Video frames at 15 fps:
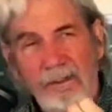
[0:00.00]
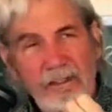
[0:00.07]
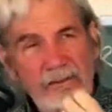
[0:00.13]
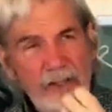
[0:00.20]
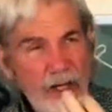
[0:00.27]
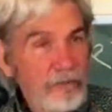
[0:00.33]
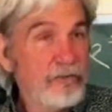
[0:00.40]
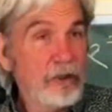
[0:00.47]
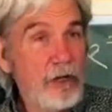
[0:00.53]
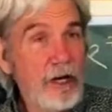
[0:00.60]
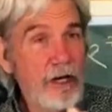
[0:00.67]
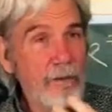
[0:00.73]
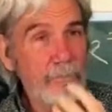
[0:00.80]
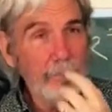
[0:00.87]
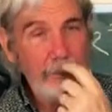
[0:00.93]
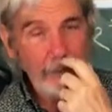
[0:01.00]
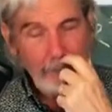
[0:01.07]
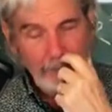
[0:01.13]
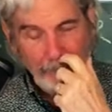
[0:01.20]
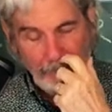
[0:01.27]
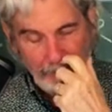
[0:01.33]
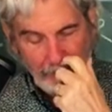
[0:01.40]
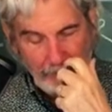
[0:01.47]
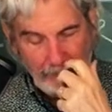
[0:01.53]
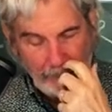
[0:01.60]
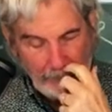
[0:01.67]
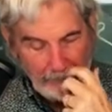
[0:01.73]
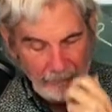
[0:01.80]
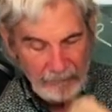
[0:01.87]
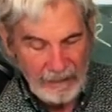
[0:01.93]
and cover up and
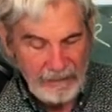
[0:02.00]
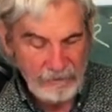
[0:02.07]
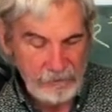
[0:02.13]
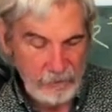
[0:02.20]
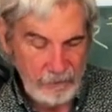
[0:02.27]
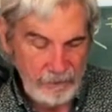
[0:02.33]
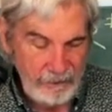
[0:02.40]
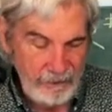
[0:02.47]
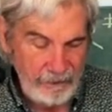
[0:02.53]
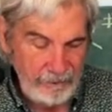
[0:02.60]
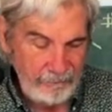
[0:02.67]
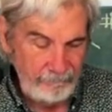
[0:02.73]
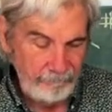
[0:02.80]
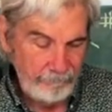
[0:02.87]
uh, that sort of thing.